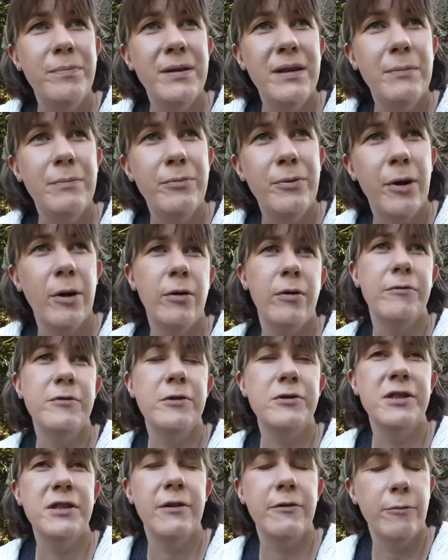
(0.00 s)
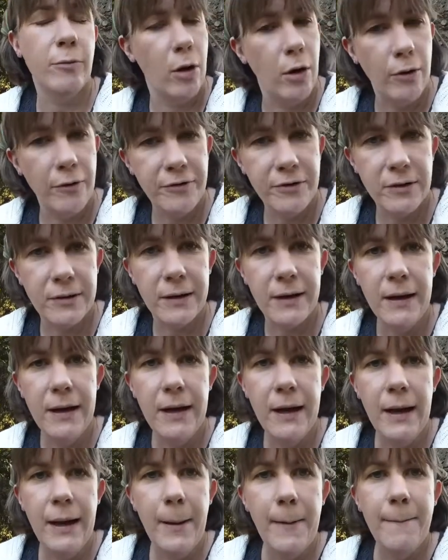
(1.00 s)
be proud of yourself more often,
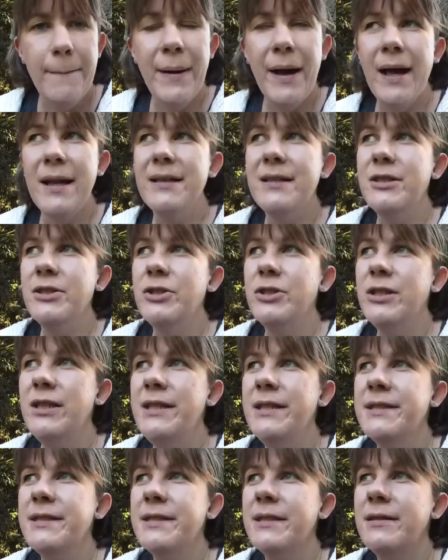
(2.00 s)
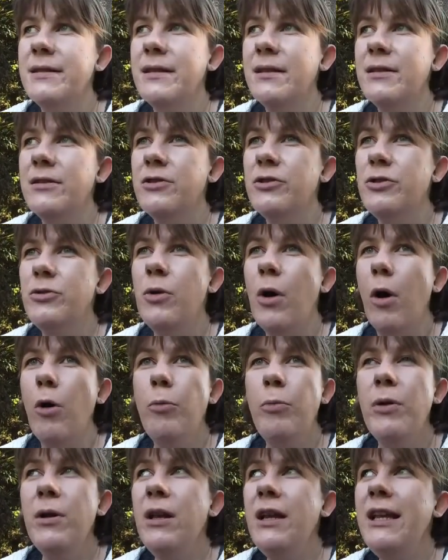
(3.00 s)
but she is it too
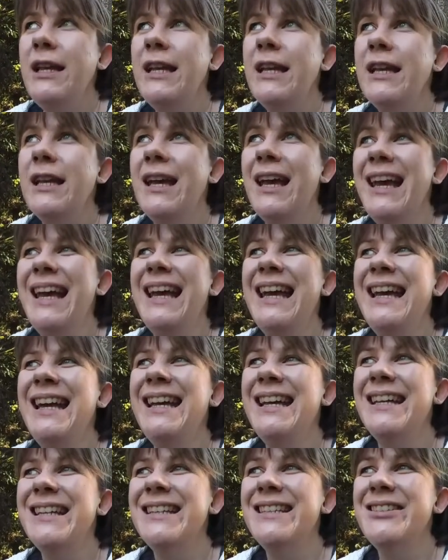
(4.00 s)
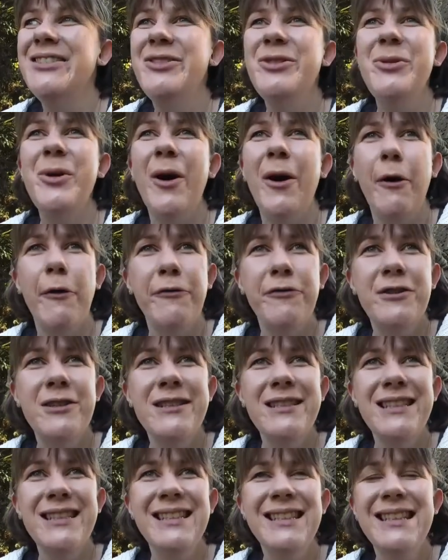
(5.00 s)
openly, too
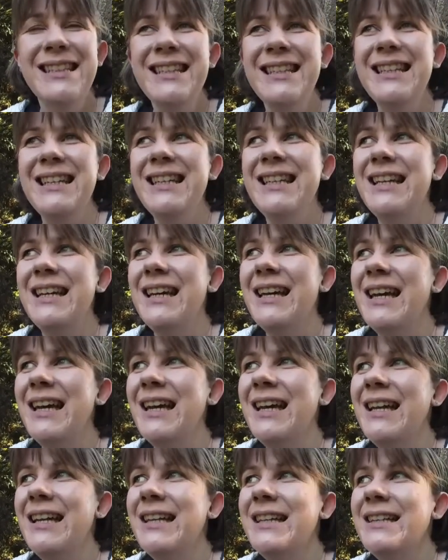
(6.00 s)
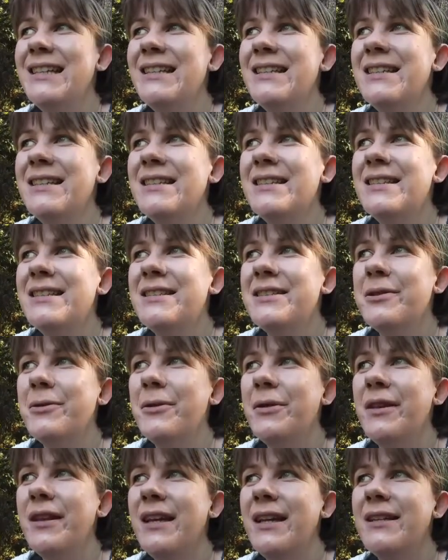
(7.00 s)
often, and
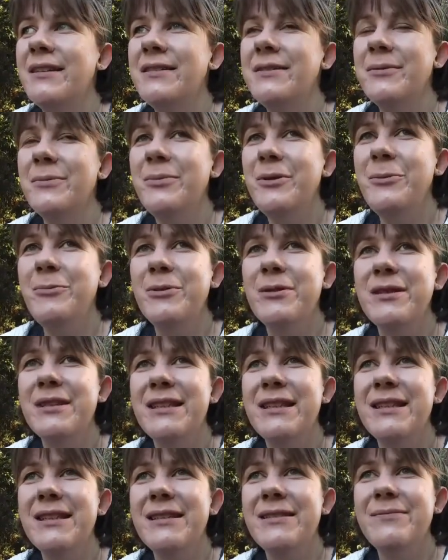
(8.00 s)
so that people.